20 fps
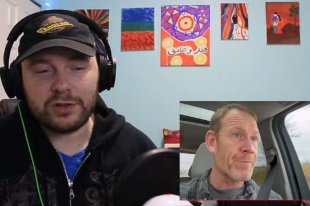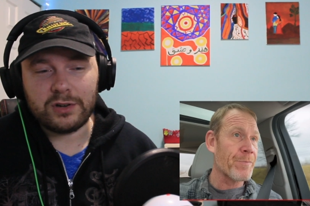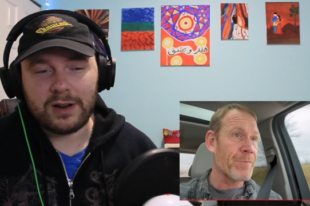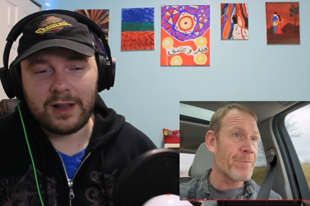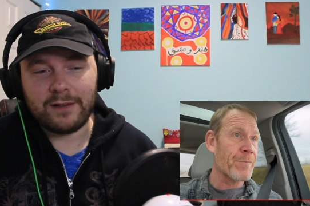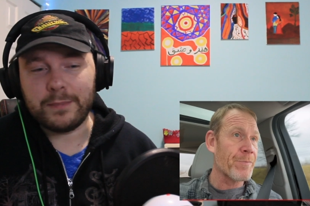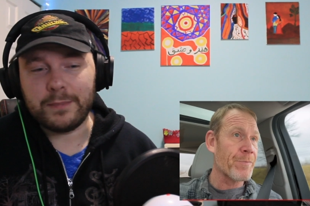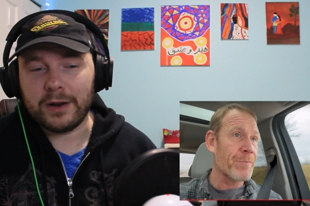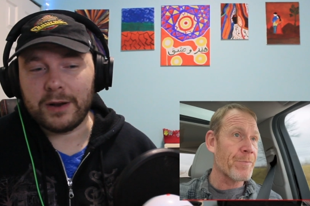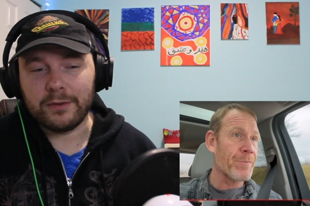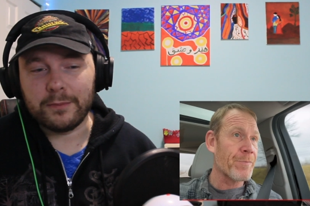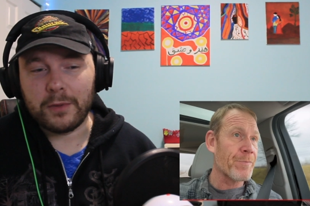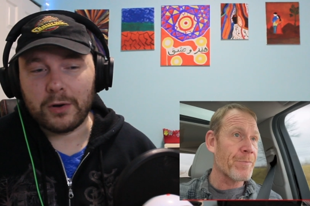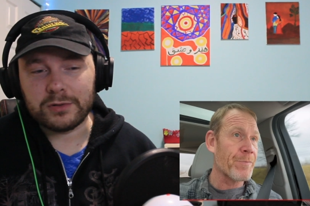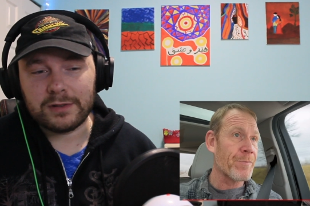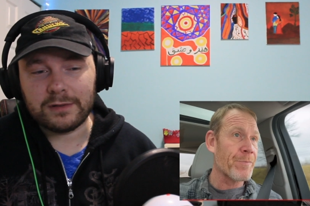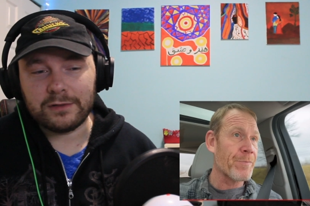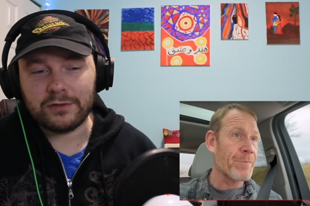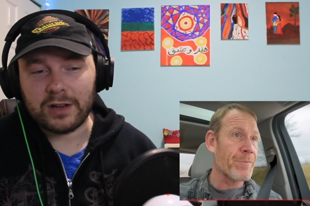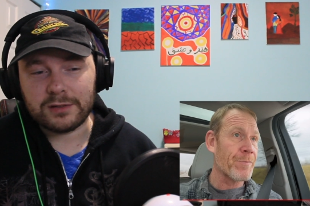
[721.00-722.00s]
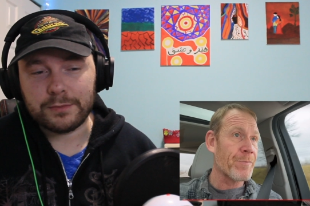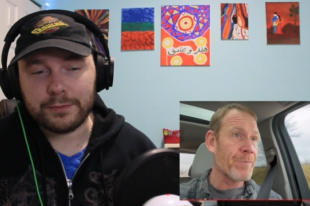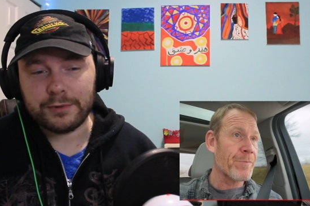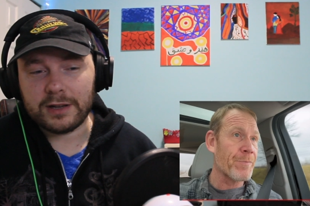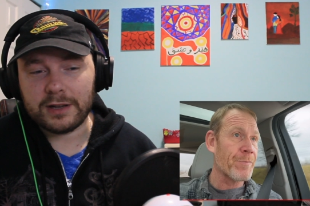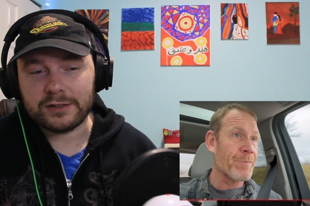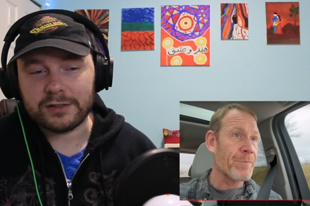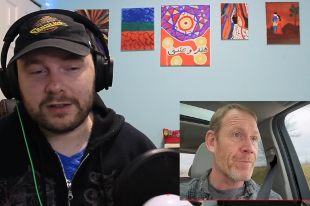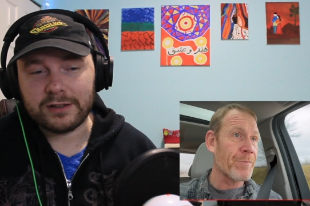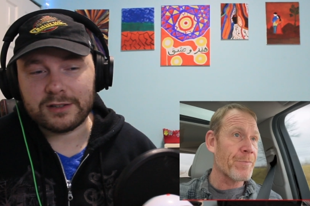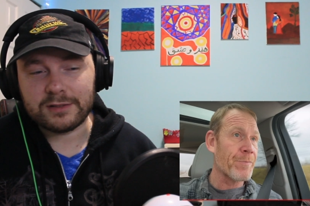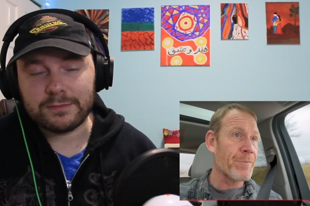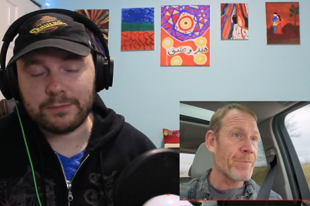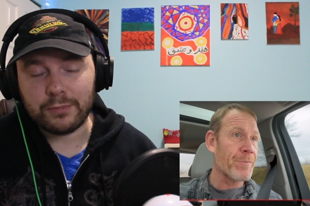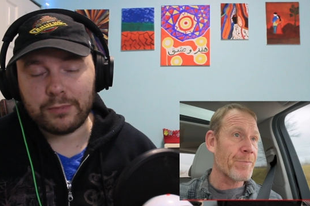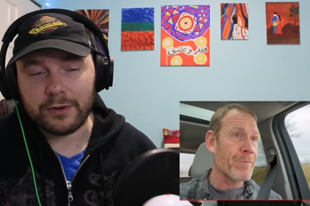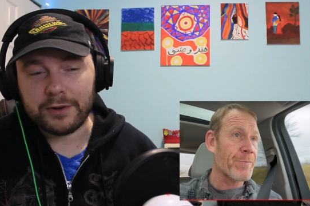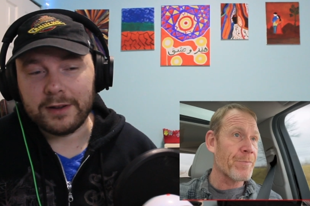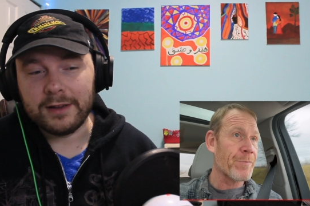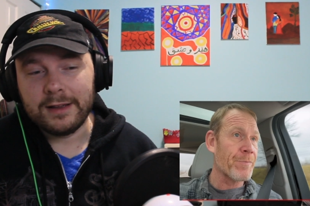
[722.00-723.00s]
Speaker 1: better modes of transportation at this
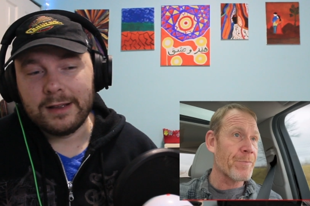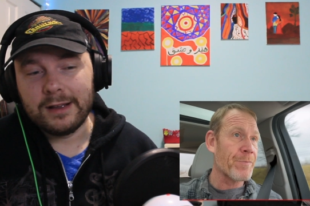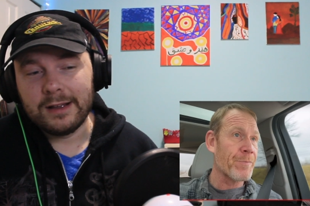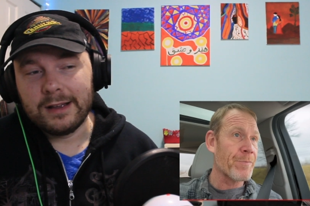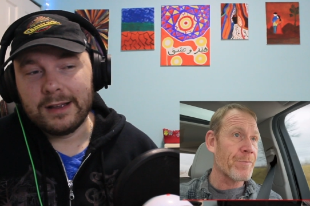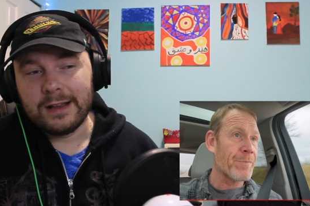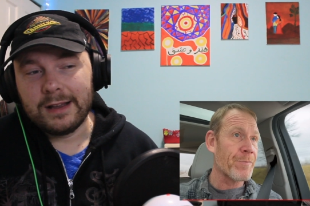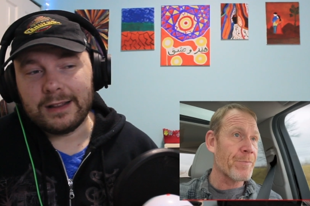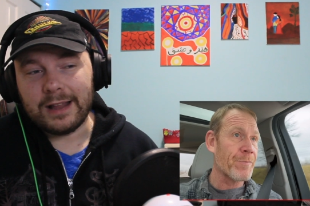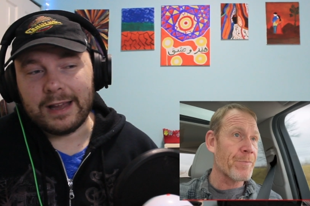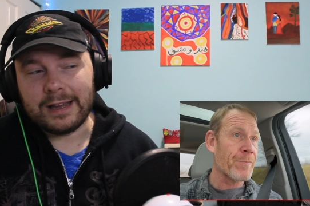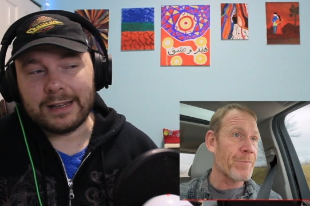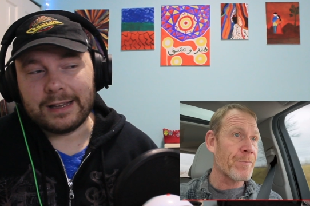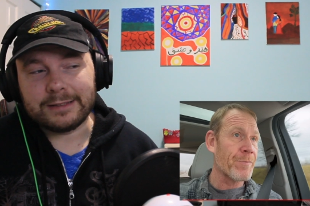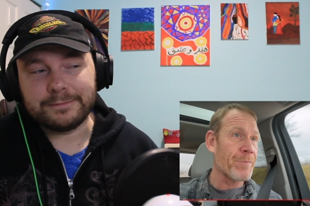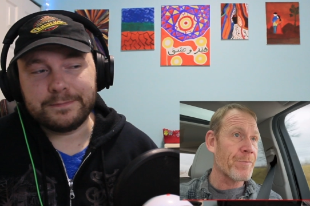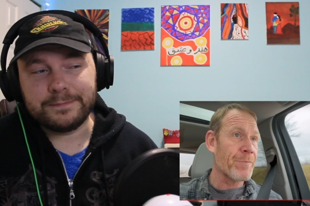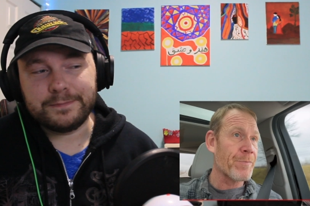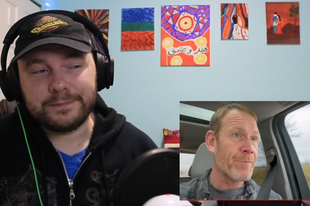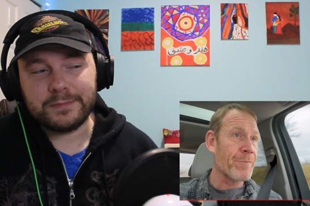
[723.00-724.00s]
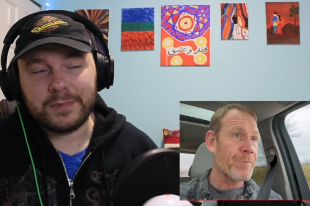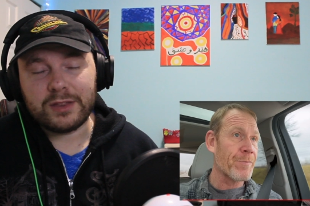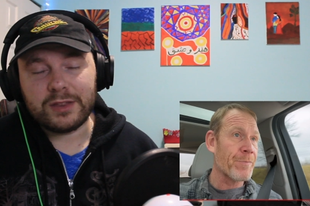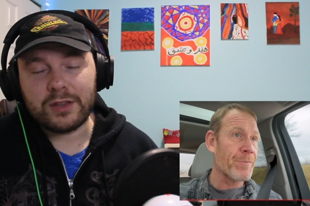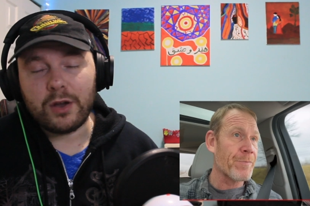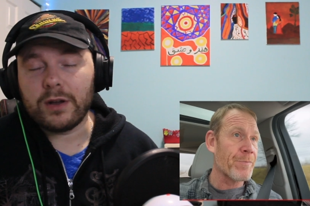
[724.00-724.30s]
point. Like, don't get me